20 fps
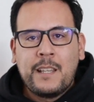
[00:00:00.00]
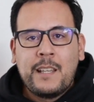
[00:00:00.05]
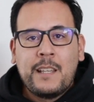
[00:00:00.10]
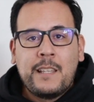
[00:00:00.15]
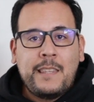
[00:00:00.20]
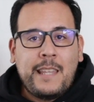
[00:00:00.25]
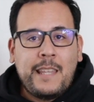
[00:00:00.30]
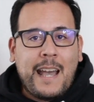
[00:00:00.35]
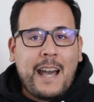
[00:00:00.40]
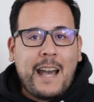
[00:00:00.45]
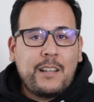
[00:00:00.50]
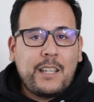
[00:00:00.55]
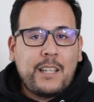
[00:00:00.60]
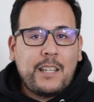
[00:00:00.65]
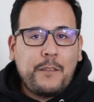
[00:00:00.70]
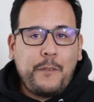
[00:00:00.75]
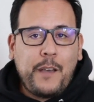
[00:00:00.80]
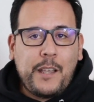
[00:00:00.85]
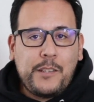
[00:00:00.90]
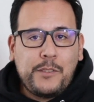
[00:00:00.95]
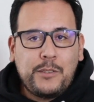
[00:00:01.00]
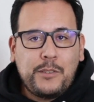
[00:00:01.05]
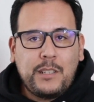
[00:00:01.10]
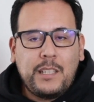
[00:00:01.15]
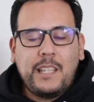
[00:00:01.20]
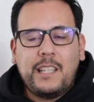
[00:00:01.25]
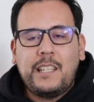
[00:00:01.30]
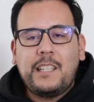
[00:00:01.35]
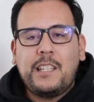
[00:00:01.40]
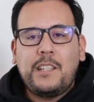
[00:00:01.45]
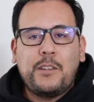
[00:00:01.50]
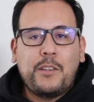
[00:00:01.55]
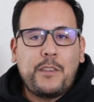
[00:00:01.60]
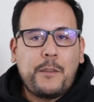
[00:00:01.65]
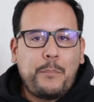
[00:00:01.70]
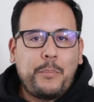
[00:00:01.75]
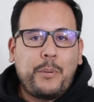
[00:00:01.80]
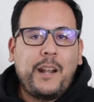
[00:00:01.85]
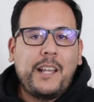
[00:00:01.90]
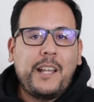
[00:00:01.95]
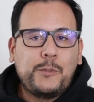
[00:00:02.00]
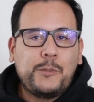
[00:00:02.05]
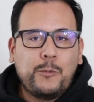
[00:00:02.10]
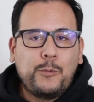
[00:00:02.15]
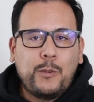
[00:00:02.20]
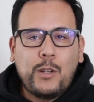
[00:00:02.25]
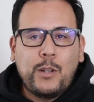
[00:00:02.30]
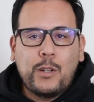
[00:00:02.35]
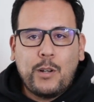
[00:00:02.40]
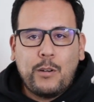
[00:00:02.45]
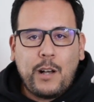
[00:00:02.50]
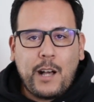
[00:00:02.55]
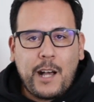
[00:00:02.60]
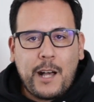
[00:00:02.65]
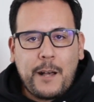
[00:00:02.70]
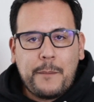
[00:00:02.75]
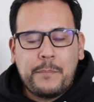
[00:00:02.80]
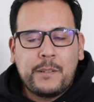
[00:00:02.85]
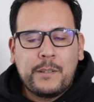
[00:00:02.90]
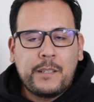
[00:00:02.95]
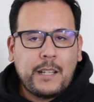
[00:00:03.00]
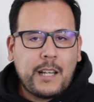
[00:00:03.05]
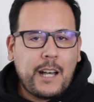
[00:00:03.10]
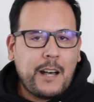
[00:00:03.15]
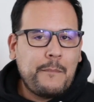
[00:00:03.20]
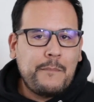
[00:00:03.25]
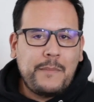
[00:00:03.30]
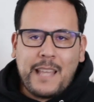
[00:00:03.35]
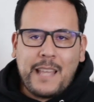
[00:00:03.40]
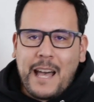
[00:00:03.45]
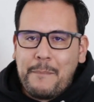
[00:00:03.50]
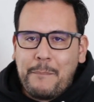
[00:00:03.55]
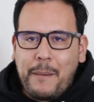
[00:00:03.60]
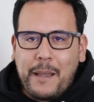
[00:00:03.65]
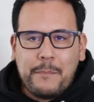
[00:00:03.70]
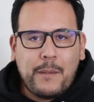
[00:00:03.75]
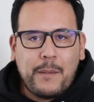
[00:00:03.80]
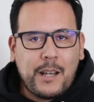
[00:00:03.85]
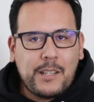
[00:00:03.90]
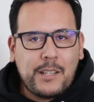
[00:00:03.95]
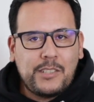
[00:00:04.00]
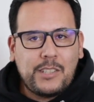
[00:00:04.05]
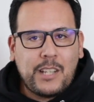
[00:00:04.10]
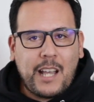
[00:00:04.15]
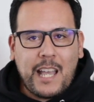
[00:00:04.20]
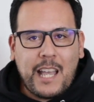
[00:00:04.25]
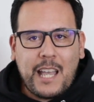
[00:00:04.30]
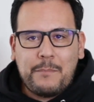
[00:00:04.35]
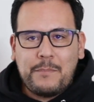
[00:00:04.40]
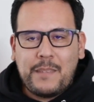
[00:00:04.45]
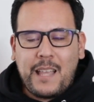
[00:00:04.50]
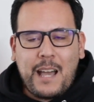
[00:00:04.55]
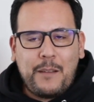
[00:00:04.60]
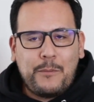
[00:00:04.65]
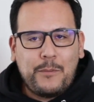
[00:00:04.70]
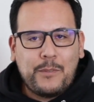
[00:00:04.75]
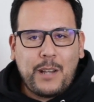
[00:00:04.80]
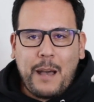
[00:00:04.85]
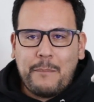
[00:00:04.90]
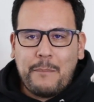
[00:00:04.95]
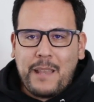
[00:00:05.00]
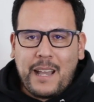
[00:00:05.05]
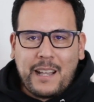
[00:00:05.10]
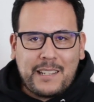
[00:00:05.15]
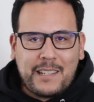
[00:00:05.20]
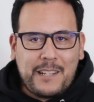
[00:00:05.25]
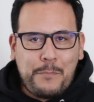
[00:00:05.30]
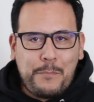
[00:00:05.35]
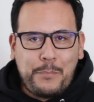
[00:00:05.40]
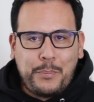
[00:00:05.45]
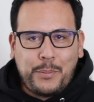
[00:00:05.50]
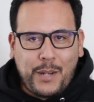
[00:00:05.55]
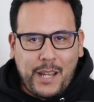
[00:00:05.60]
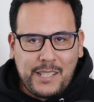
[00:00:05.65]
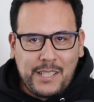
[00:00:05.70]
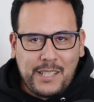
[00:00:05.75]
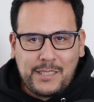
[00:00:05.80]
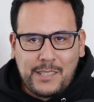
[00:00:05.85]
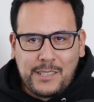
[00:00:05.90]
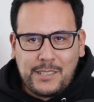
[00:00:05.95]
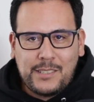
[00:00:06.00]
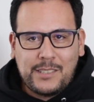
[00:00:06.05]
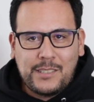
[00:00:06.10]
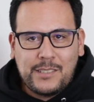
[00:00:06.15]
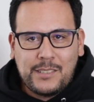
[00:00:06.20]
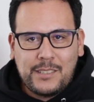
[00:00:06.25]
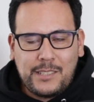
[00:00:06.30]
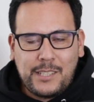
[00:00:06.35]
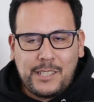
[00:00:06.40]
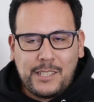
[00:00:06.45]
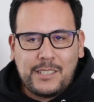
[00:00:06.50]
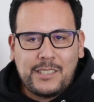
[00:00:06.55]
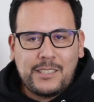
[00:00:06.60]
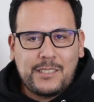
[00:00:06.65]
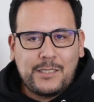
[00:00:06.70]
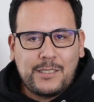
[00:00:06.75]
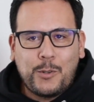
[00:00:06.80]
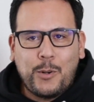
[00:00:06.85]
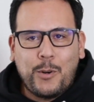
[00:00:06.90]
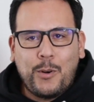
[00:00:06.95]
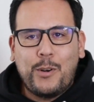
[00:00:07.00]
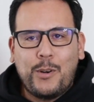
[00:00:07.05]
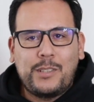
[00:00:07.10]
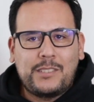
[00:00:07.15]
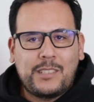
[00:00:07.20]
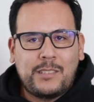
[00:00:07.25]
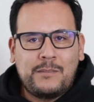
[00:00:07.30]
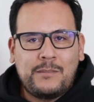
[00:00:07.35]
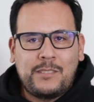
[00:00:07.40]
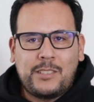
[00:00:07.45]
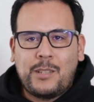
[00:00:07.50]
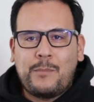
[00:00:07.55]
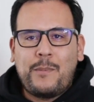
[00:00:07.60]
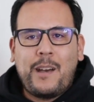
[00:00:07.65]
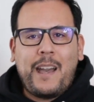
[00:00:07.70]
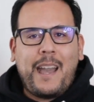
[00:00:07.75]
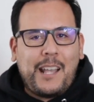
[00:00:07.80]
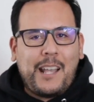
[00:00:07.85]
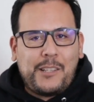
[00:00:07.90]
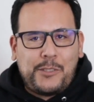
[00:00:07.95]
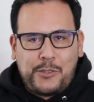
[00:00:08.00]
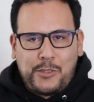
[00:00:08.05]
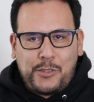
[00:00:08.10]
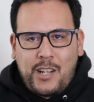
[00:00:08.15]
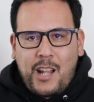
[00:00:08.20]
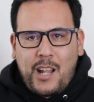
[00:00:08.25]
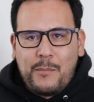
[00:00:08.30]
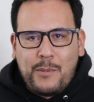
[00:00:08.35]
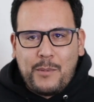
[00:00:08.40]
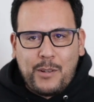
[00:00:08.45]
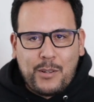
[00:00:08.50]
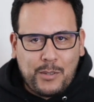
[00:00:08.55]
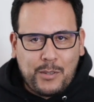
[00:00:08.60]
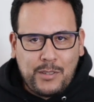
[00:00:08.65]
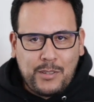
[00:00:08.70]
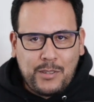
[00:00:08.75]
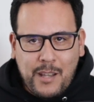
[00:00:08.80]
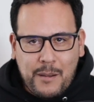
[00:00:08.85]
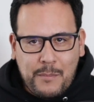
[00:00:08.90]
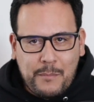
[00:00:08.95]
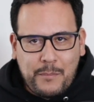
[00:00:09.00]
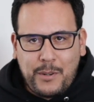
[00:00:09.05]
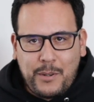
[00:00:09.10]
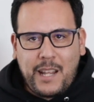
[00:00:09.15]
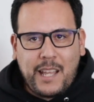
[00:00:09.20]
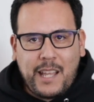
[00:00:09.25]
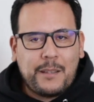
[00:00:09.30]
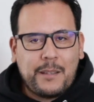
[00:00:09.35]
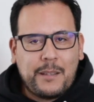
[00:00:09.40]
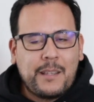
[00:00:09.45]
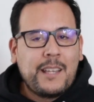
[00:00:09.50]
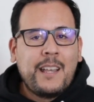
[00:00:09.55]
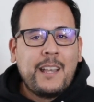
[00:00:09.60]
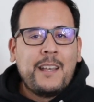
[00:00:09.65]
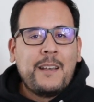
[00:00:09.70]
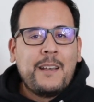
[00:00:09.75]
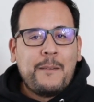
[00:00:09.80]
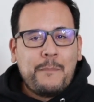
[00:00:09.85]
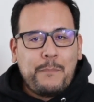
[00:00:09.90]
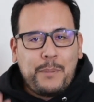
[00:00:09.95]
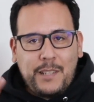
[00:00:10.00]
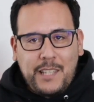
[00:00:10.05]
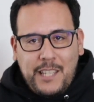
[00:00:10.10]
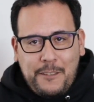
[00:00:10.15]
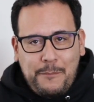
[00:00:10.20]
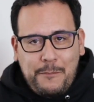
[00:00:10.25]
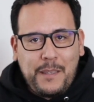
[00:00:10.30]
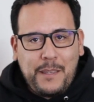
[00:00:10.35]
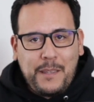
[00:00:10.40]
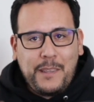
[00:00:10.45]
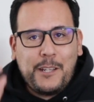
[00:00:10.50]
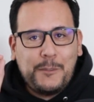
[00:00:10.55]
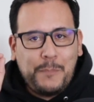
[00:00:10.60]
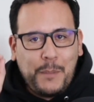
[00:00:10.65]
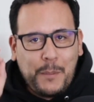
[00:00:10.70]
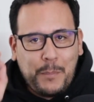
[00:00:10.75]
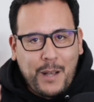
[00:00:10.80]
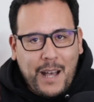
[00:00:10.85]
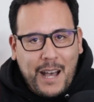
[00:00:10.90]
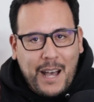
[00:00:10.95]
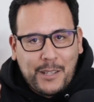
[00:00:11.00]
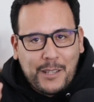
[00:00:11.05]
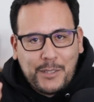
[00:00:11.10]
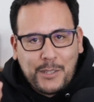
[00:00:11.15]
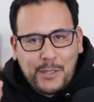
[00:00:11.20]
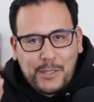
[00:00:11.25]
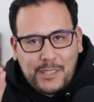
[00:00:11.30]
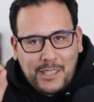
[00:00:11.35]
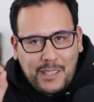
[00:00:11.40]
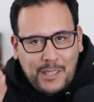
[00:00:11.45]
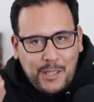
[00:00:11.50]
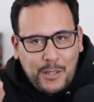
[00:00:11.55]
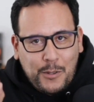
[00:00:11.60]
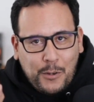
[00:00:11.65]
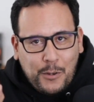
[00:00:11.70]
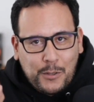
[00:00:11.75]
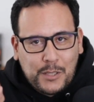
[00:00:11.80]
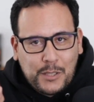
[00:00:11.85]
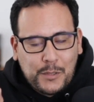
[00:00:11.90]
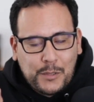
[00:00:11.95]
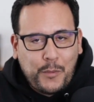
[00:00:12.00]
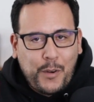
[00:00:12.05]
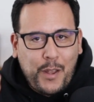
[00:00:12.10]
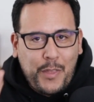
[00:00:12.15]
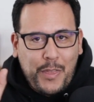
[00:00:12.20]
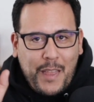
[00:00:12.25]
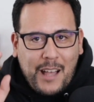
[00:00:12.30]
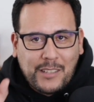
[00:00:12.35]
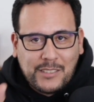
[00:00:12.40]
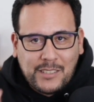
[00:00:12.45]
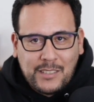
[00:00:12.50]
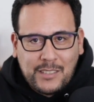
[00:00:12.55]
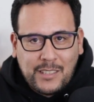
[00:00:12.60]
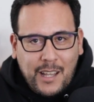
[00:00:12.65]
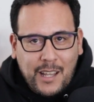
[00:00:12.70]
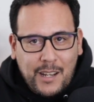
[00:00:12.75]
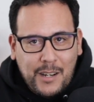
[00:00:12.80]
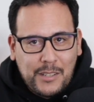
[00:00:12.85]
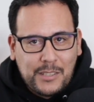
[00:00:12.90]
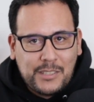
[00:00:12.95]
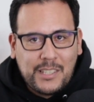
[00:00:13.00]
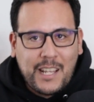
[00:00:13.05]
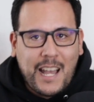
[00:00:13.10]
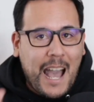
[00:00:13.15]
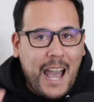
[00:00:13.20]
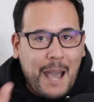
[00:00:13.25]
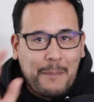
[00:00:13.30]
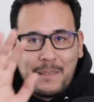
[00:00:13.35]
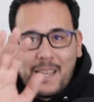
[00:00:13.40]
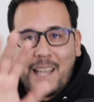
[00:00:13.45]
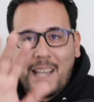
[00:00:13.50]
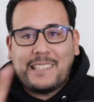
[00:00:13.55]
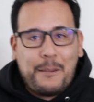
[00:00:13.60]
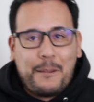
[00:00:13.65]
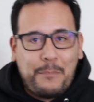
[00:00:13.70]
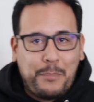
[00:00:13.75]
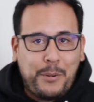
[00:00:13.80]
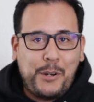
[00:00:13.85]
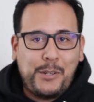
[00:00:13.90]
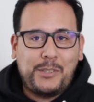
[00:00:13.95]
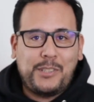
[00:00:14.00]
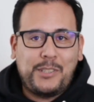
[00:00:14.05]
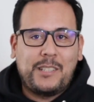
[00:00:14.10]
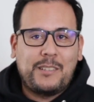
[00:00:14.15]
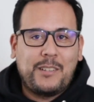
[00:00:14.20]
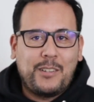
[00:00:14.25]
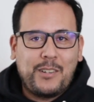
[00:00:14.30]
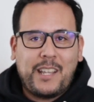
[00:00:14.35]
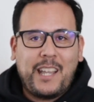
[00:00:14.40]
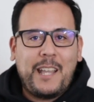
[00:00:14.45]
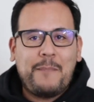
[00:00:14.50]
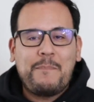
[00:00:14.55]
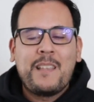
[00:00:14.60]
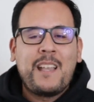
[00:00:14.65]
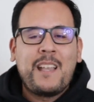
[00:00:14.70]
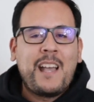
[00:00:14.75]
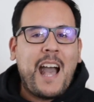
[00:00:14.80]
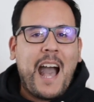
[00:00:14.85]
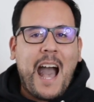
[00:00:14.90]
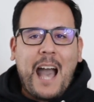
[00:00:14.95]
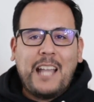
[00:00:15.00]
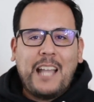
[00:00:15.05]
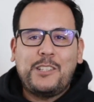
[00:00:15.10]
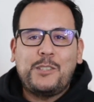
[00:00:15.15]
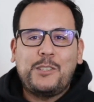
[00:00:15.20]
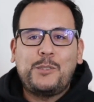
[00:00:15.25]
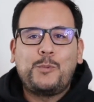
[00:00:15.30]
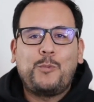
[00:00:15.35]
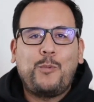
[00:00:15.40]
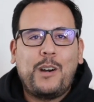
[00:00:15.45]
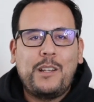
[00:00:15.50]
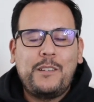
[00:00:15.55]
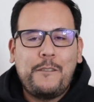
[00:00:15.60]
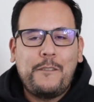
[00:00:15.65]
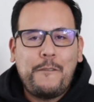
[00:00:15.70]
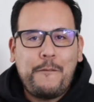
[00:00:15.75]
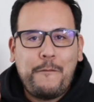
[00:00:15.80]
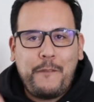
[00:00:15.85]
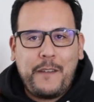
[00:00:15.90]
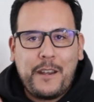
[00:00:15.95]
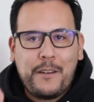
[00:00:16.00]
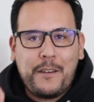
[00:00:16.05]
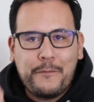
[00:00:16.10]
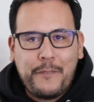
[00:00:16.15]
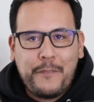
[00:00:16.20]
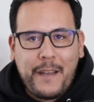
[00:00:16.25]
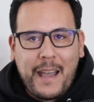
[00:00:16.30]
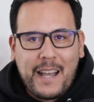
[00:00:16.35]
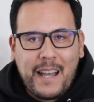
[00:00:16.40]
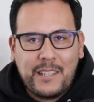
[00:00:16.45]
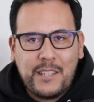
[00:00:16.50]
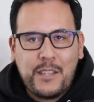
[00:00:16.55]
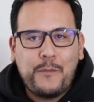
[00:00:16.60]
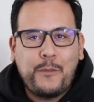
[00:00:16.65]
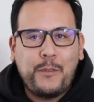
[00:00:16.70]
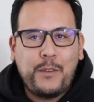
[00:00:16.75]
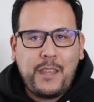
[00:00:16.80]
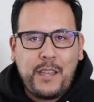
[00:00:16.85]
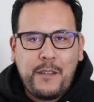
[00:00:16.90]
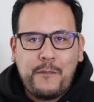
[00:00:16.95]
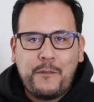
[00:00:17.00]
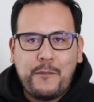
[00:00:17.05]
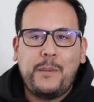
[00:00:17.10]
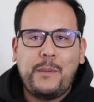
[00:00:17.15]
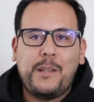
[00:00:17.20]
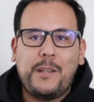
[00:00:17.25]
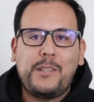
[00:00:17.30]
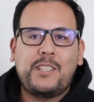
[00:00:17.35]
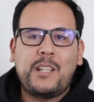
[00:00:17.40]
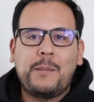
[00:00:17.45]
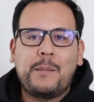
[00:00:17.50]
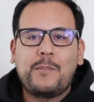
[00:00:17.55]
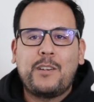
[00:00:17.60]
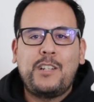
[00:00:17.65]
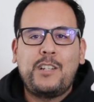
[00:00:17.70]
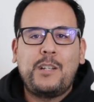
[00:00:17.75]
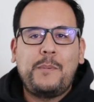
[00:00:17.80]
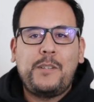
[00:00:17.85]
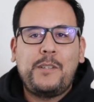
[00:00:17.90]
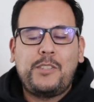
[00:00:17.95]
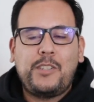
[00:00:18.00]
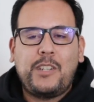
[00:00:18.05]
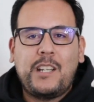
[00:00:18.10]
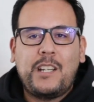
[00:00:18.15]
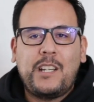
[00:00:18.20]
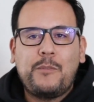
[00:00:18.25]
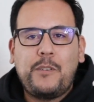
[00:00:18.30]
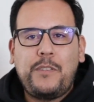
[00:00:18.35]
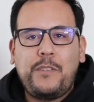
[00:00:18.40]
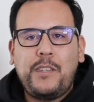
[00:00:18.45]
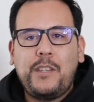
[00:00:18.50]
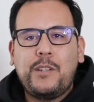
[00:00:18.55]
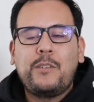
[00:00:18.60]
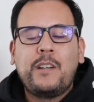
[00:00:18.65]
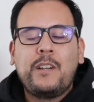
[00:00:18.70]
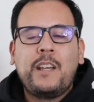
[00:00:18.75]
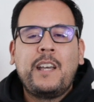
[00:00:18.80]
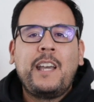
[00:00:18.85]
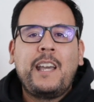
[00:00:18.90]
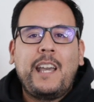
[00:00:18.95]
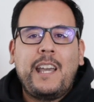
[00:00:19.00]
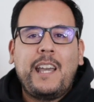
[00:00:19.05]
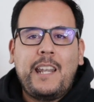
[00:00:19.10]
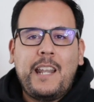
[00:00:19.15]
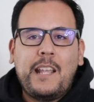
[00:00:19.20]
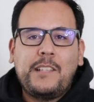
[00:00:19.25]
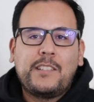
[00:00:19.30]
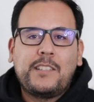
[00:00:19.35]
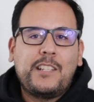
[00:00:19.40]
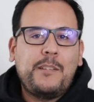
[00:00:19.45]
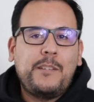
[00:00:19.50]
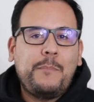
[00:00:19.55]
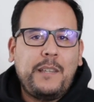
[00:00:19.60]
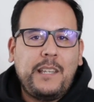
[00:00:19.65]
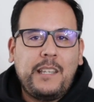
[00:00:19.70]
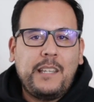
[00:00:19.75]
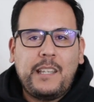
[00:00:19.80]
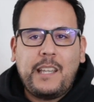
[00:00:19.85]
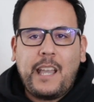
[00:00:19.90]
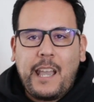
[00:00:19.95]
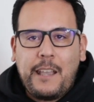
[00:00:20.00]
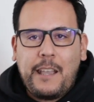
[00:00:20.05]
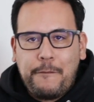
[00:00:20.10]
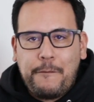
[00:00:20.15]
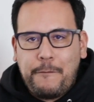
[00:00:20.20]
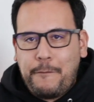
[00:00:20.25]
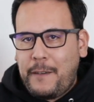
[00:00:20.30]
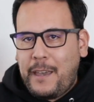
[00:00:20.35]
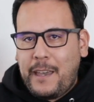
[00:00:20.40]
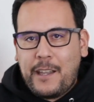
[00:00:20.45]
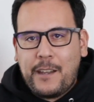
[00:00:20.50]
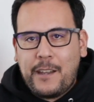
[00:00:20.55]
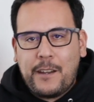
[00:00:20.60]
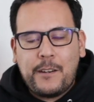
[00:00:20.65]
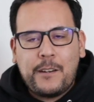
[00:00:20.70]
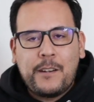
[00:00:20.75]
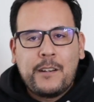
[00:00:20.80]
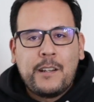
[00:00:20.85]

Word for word: Now, eventually, you know, the price will go up, not by much. I'm not gonna price this course on some astronomical number. Like, believe me, there's people out there selling courses for $1,000. I'm not that person, okay? I just want fair value for the information I'm going to be sharing with you, and it's going to be a fair